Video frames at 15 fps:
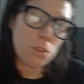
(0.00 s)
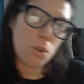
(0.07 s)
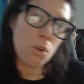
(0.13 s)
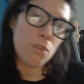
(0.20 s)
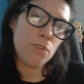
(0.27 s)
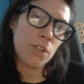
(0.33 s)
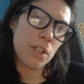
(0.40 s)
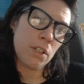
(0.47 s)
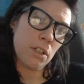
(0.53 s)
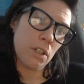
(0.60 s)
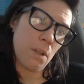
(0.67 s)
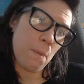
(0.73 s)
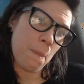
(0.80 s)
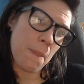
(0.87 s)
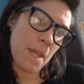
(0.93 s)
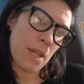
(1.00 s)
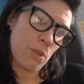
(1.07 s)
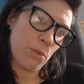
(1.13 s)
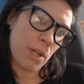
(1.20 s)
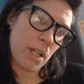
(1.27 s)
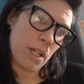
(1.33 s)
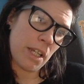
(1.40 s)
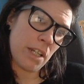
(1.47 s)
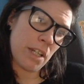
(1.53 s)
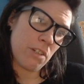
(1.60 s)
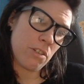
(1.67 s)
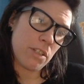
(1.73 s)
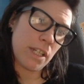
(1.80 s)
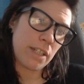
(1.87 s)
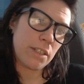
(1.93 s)
over, and where it
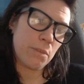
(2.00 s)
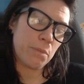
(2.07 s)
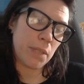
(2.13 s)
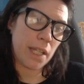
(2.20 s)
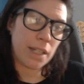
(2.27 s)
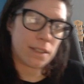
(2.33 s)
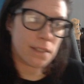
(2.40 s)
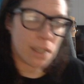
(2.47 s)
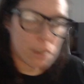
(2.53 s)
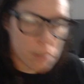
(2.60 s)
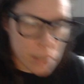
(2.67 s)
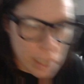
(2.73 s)
intersects it blanks out,